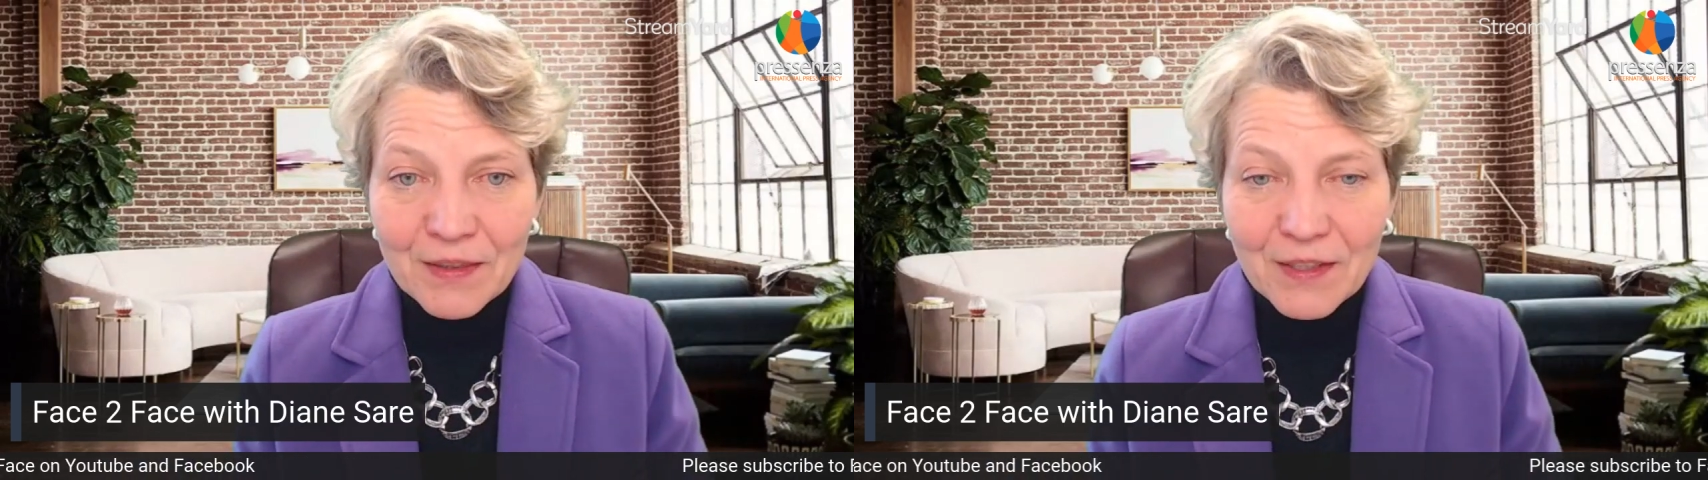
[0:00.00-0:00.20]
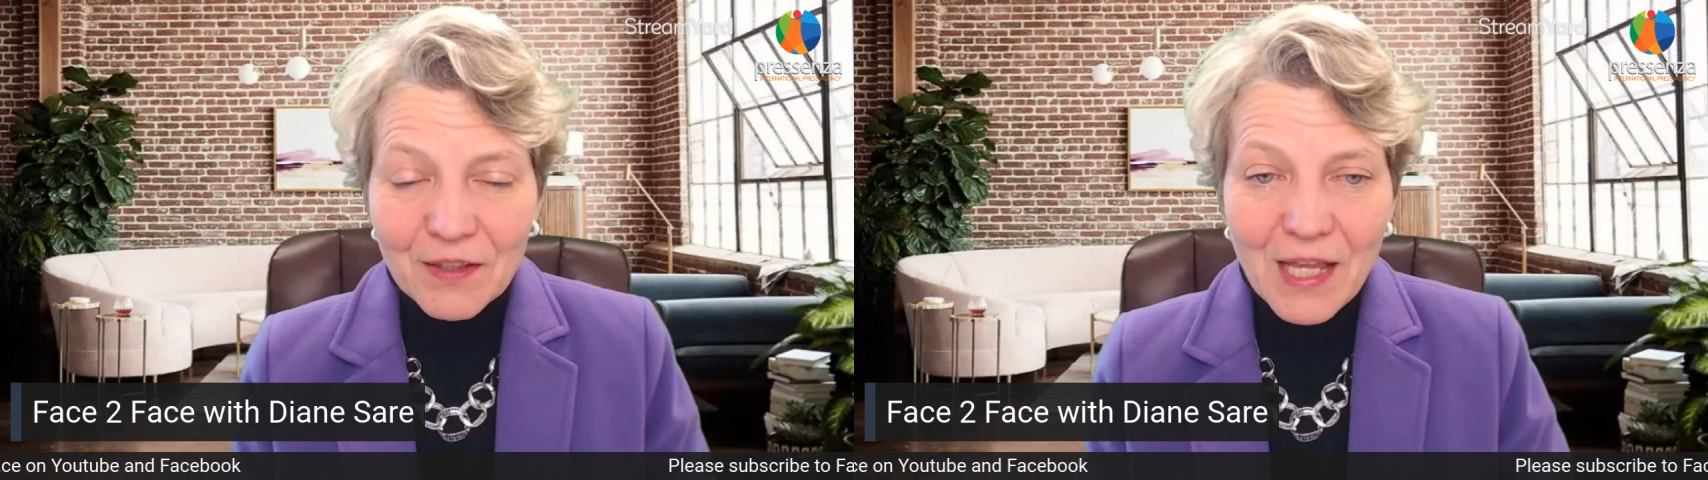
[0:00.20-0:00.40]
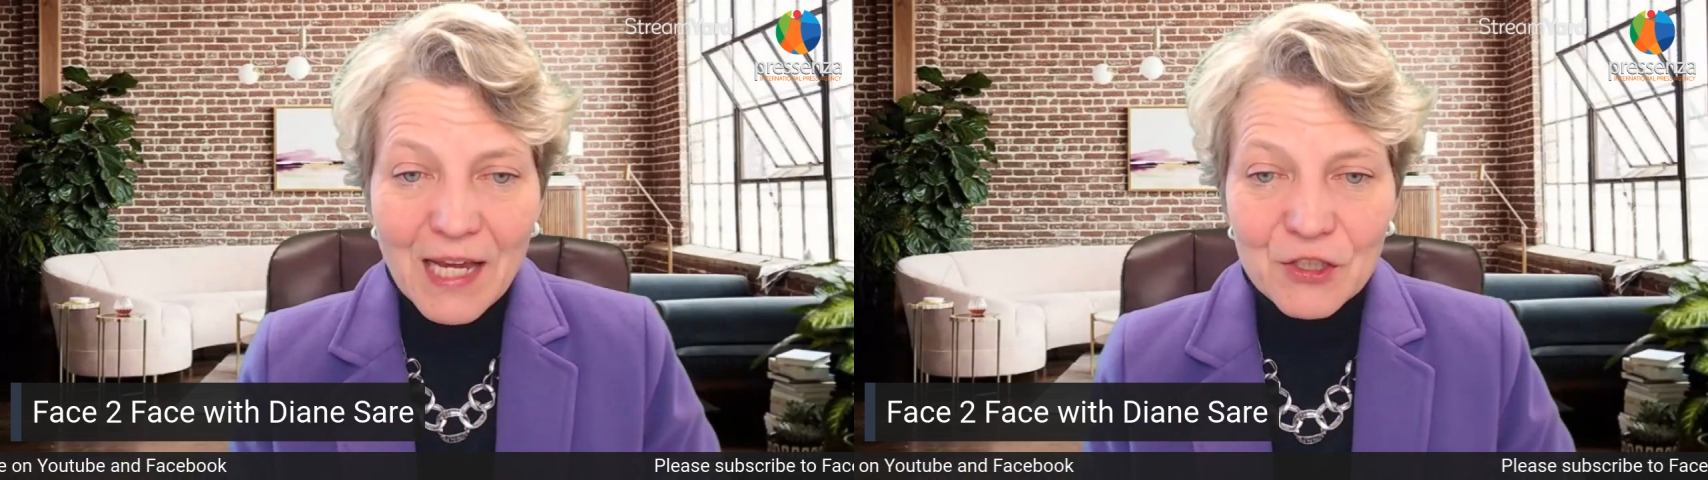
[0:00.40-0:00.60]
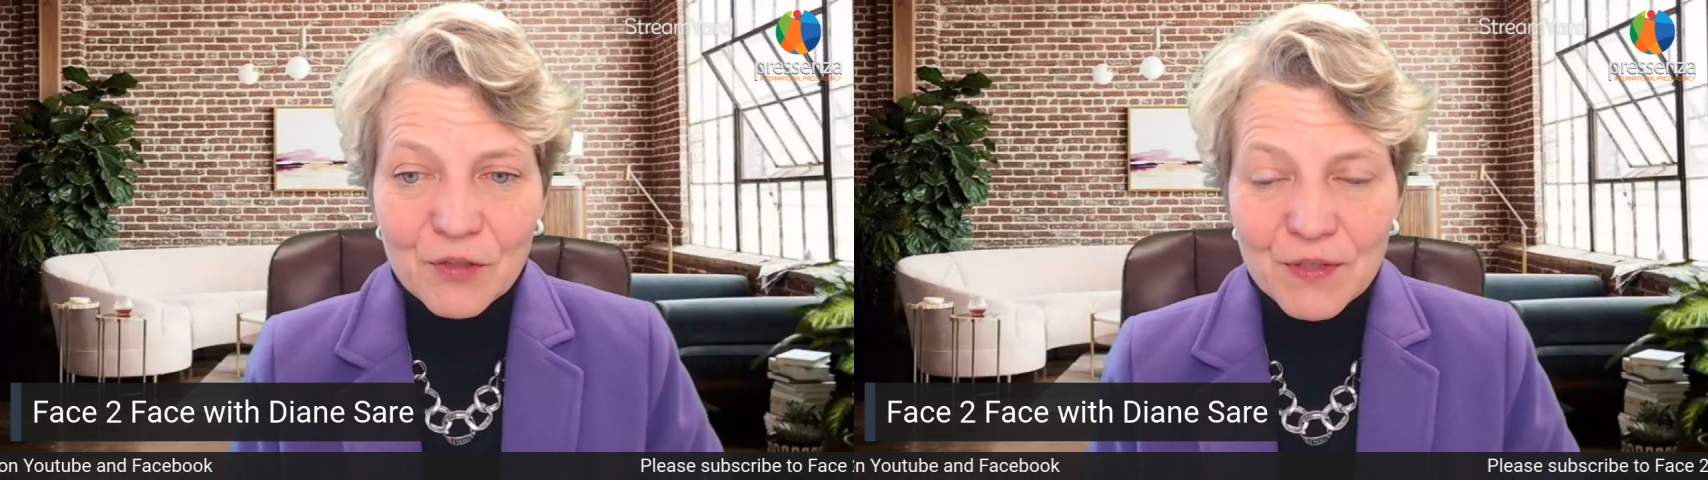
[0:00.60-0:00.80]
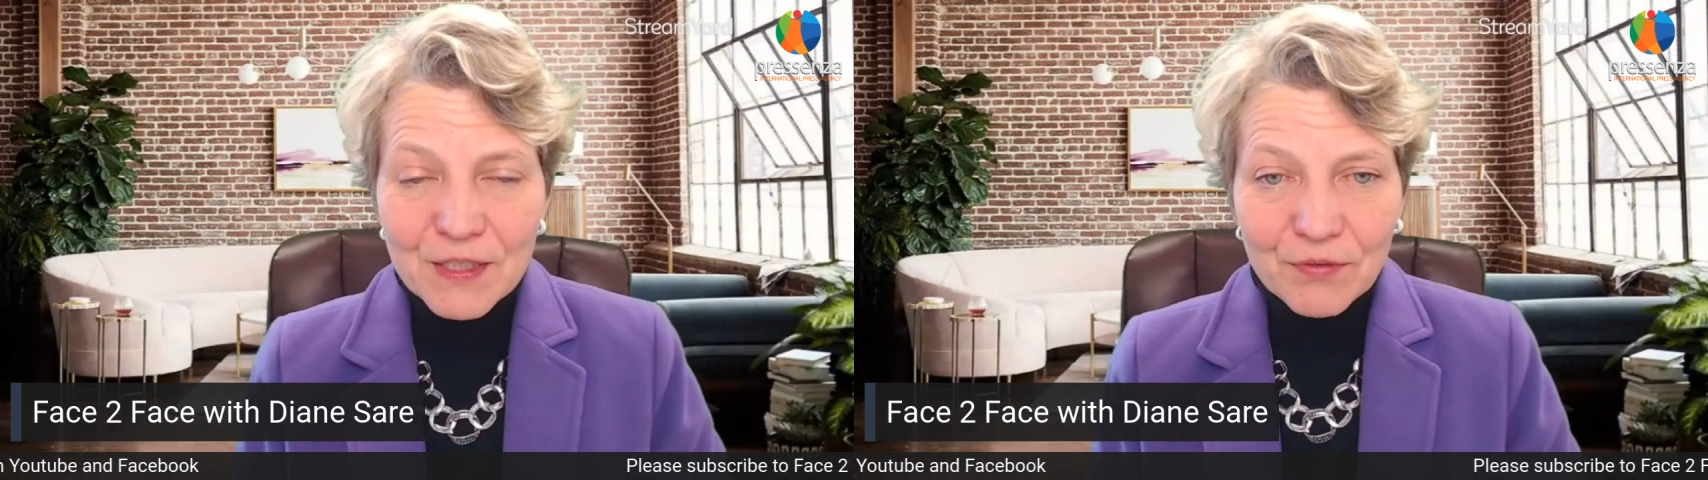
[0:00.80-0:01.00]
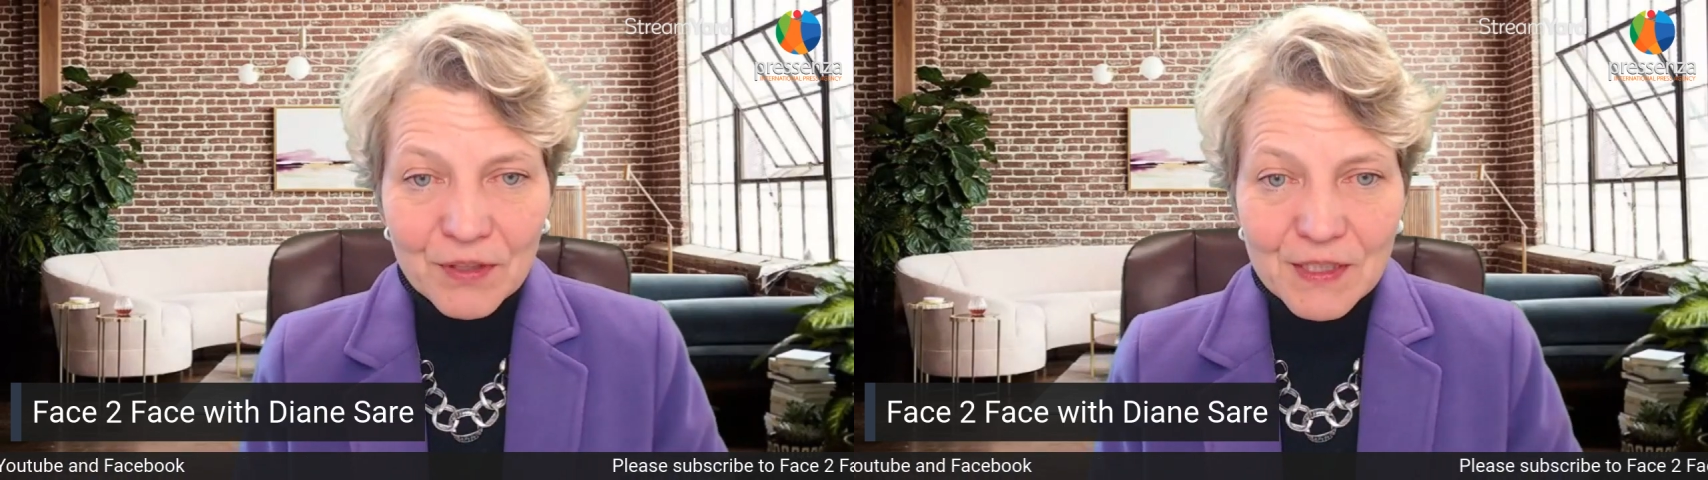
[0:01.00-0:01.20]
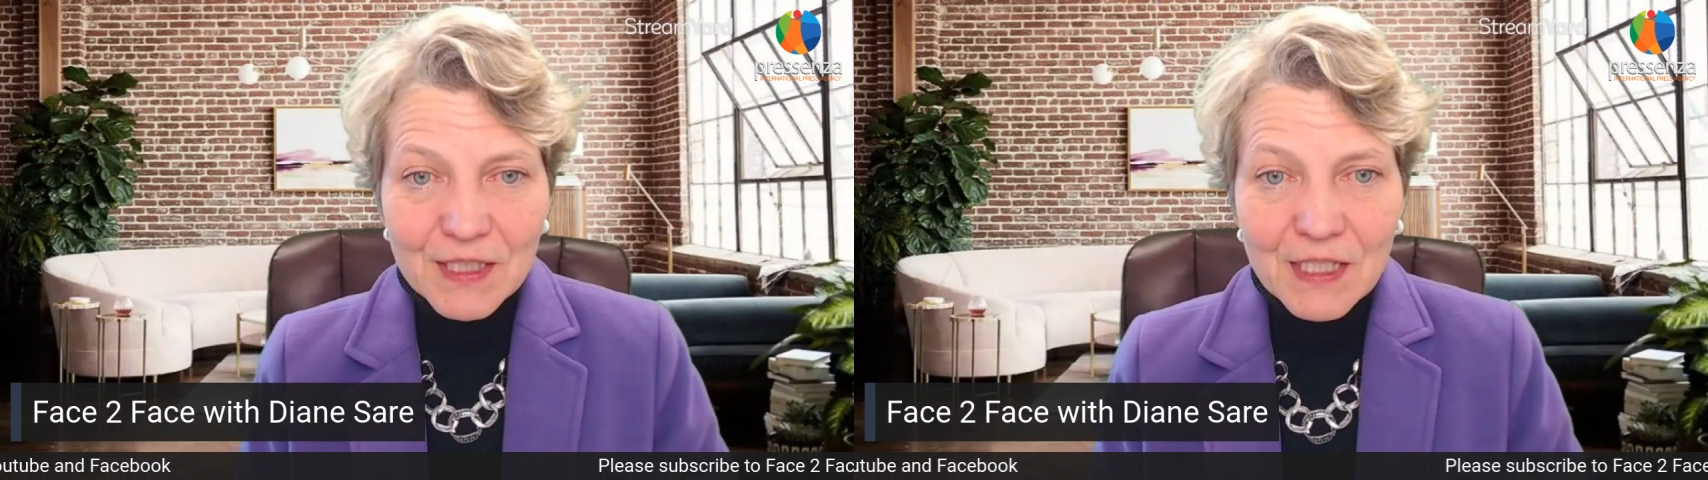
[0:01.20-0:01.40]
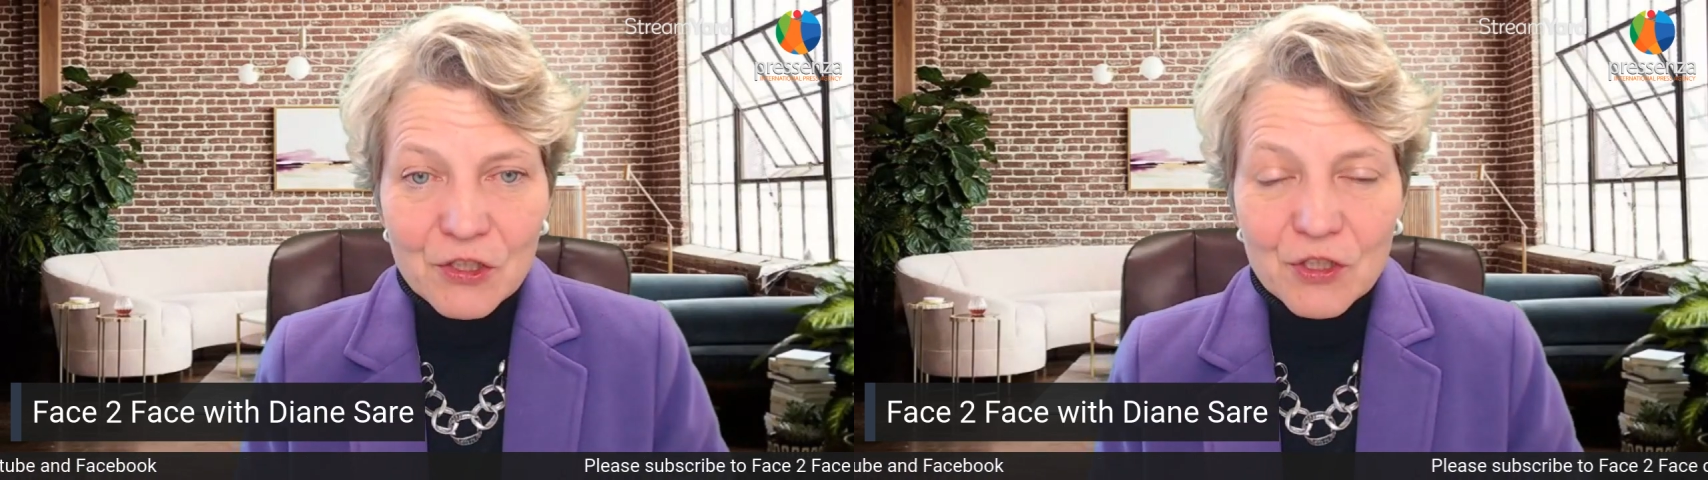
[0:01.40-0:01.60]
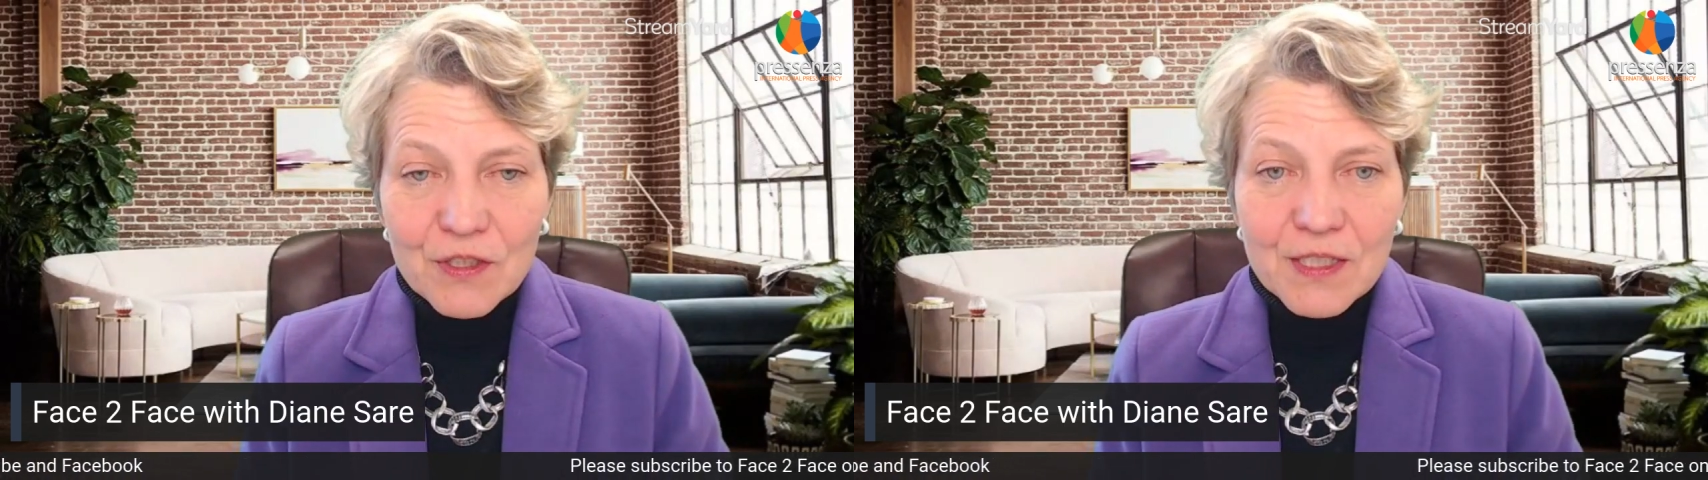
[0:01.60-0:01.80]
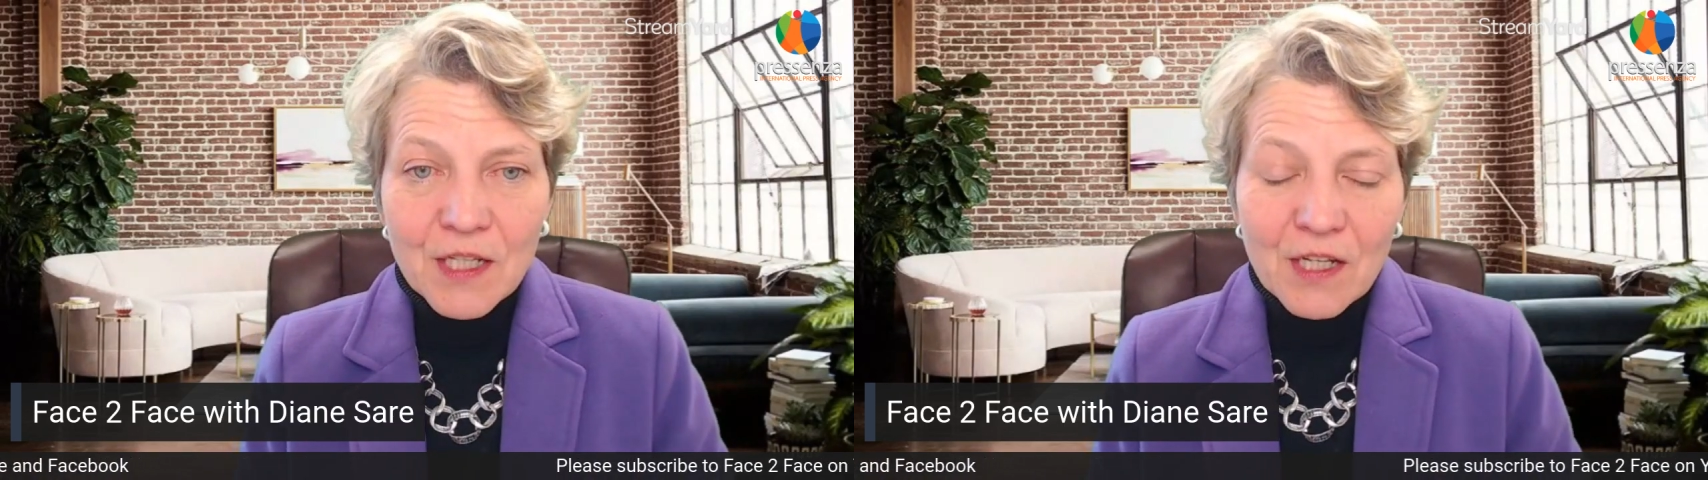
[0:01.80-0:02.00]
The Clash of
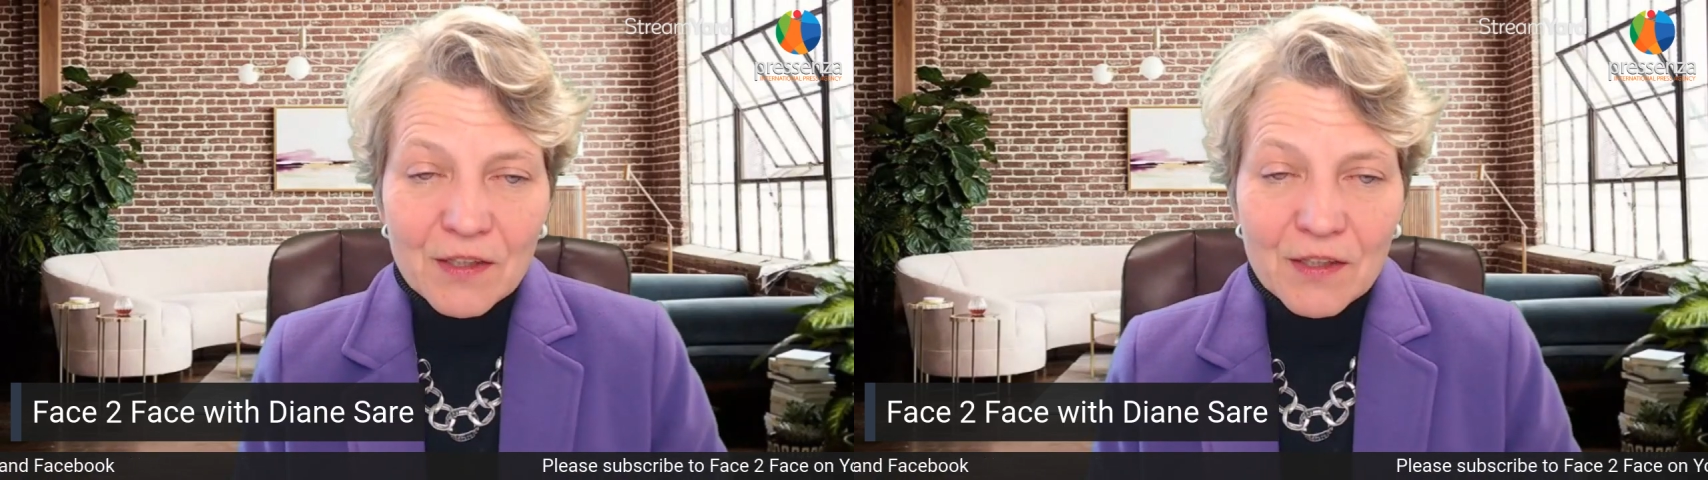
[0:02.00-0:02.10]
Civilizations,